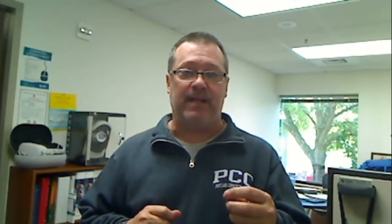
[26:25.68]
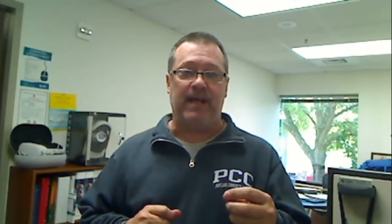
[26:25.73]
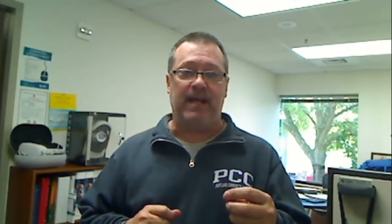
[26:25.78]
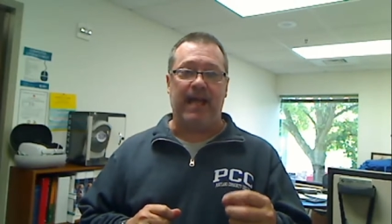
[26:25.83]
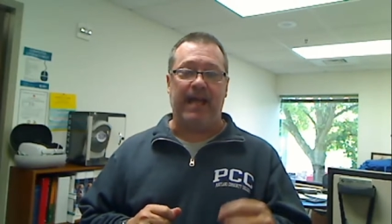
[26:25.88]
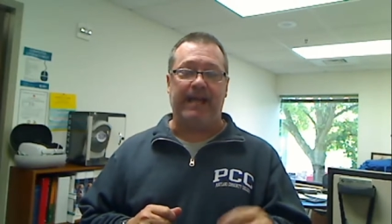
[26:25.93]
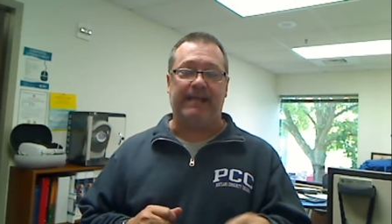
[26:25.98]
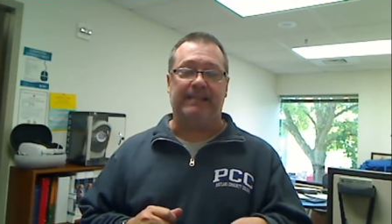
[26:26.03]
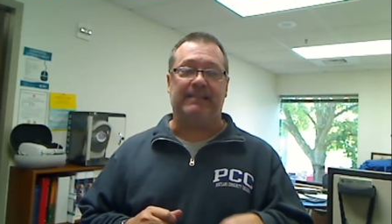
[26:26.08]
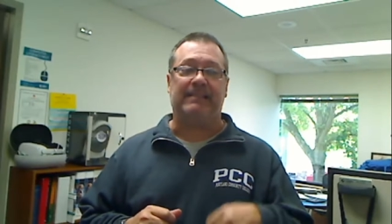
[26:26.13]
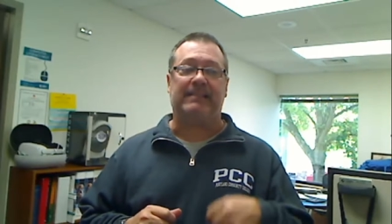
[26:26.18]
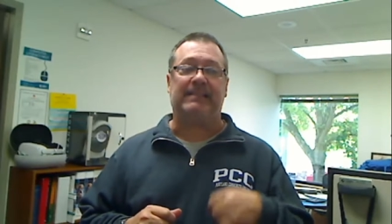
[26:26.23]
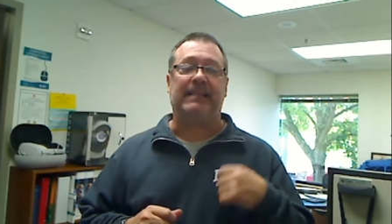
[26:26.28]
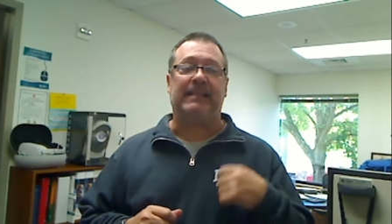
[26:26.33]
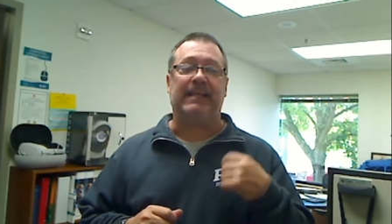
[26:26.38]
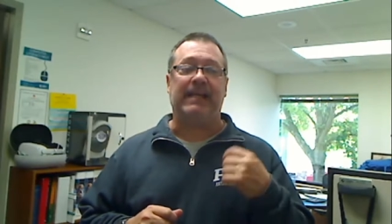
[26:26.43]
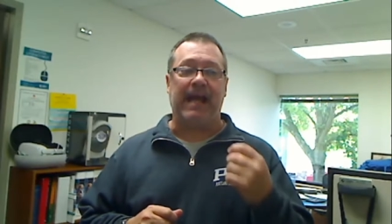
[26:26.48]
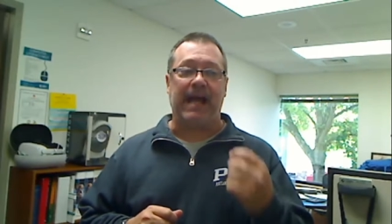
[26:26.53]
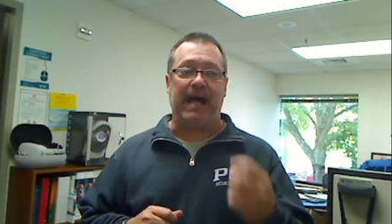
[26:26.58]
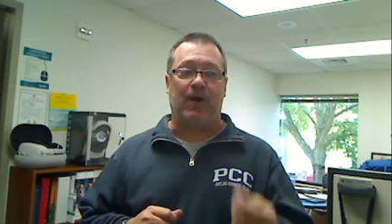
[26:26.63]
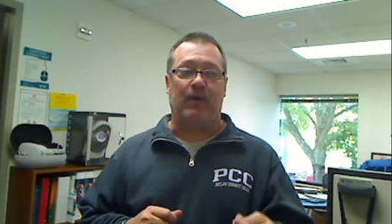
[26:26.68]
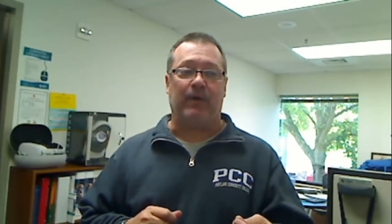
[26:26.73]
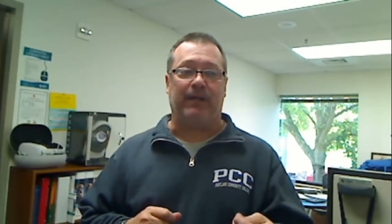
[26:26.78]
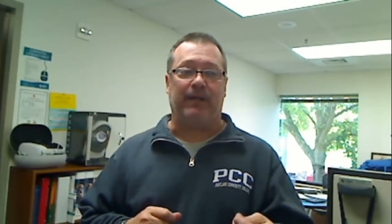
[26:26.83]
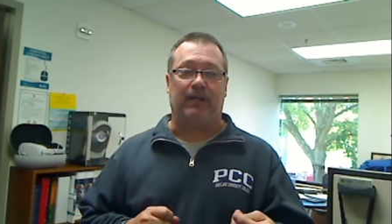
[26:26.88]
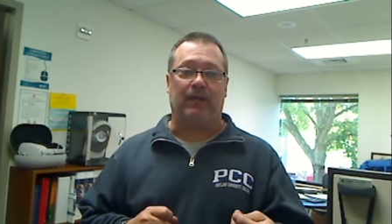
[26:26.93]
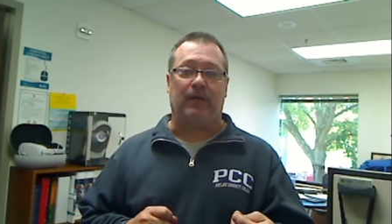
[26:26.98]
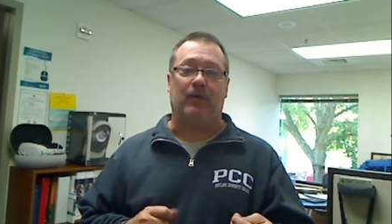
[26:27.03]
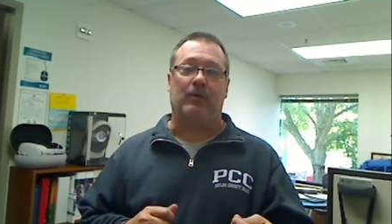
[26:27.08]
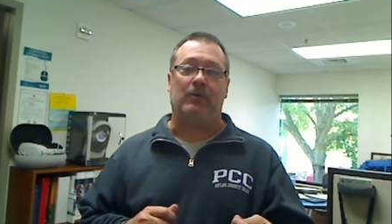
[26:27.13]
and see how
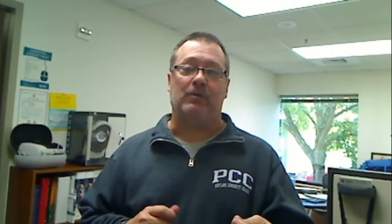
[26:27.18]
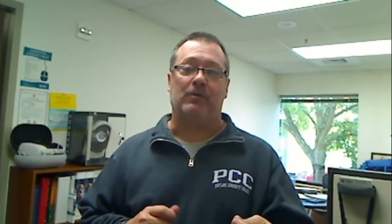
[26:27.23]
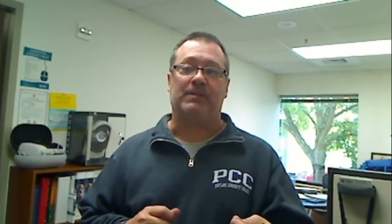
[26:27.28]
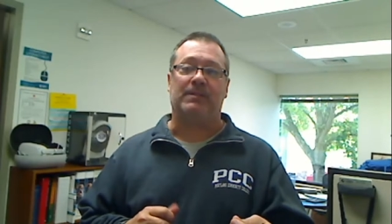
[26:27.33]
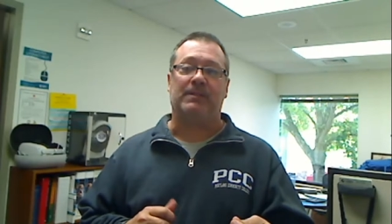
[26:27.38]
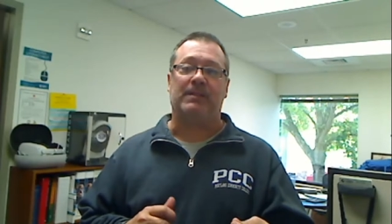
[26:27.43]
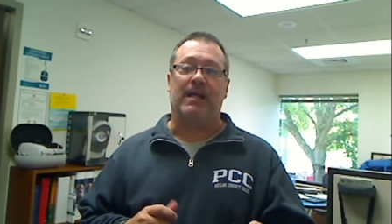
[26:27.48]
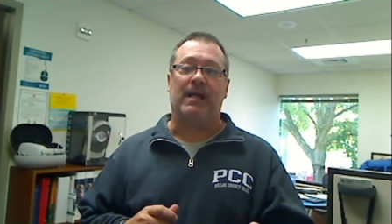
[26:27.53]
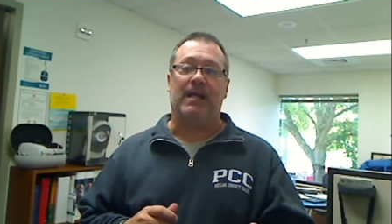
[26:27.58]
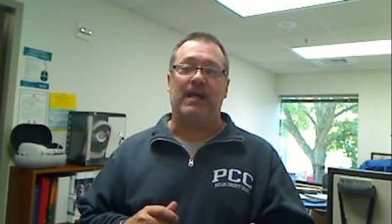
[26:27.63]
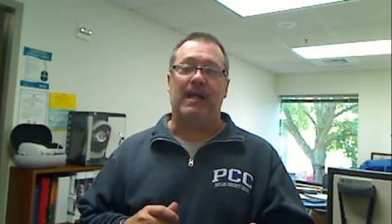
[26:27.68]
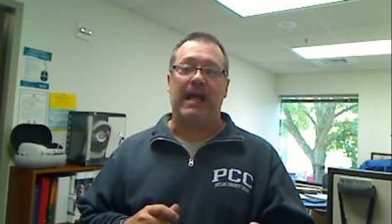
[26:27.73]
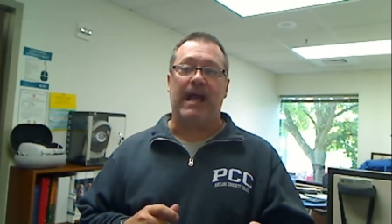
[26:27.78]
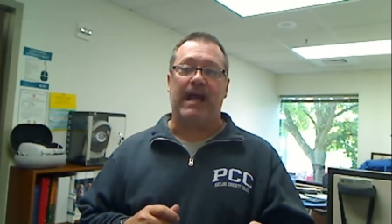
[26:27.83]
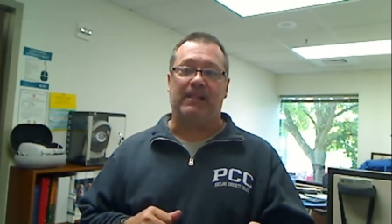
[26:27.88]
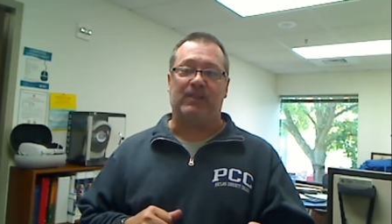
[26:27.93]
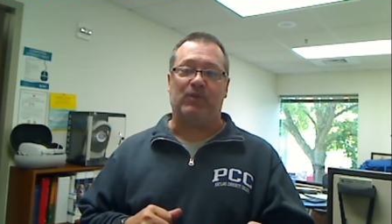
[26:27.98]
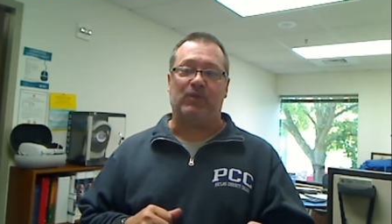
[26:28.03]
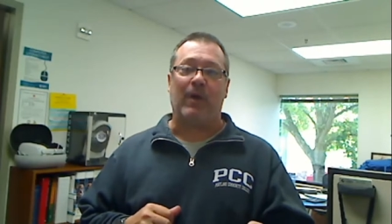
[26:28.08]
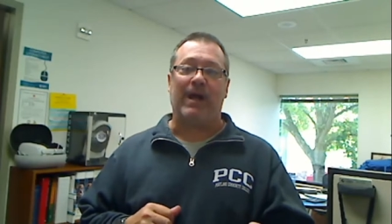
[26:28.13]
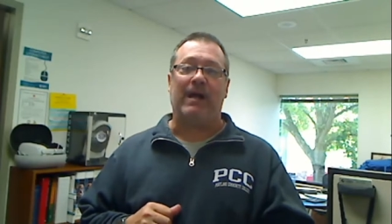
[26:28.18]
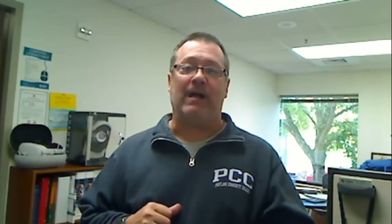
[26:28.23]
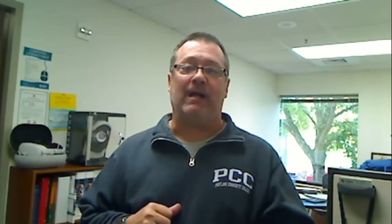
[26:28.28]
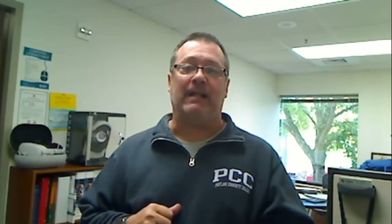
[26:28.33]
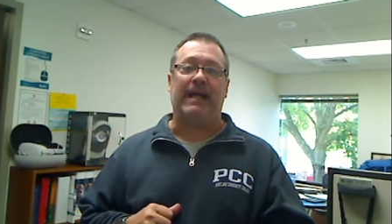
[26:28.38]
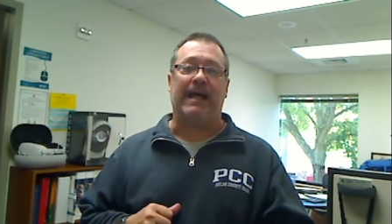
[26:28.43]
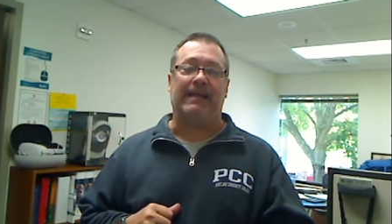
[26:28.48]
it goes, as well